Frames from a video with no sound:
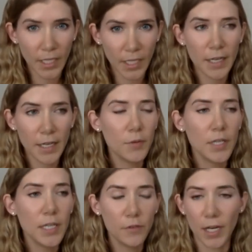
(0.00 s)
And I
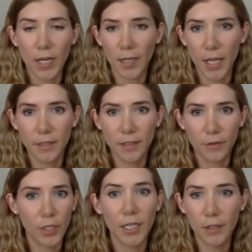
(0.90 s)
would even recommend
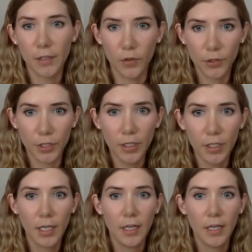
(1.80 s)
creating a folder